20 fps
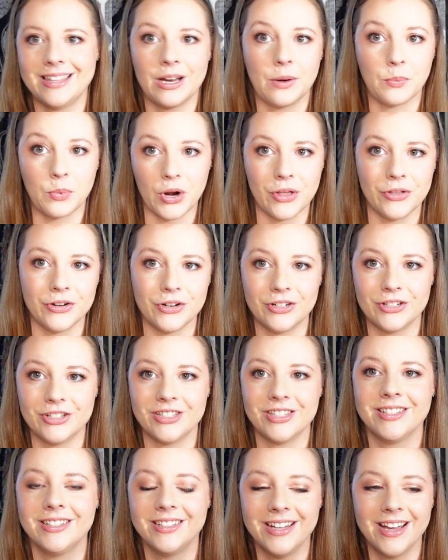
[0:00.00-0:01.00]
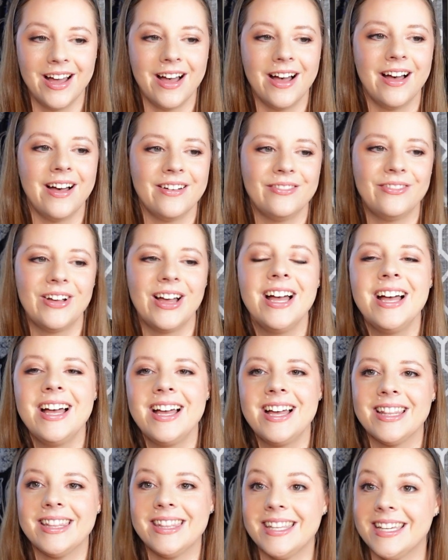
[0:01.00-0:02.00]
They're brothers of
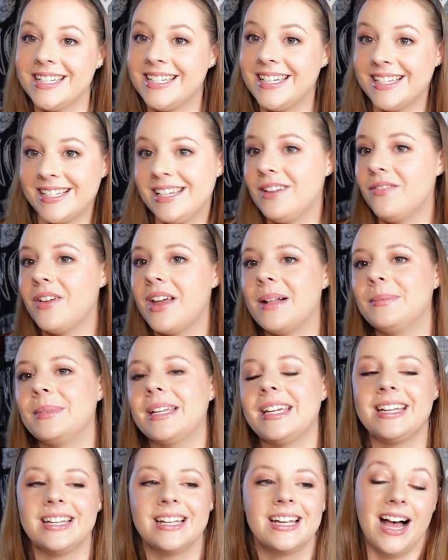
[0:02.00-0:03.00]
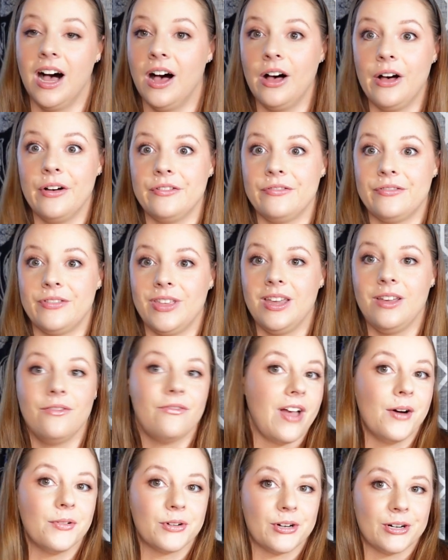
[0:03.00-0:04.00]
the Disney family, of the
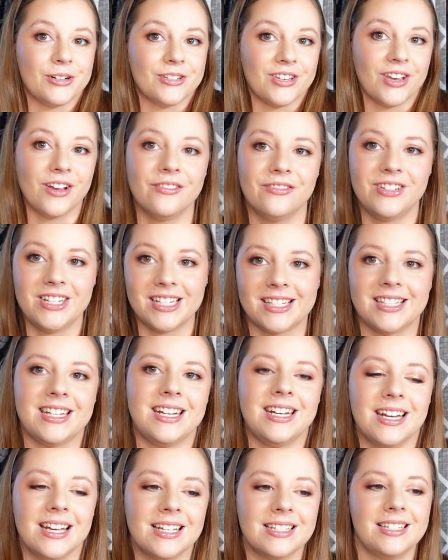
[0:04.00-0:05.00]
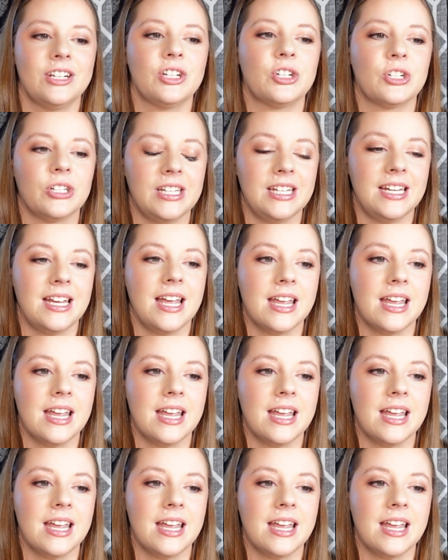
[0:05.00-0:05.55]
founders of Disney, essentially.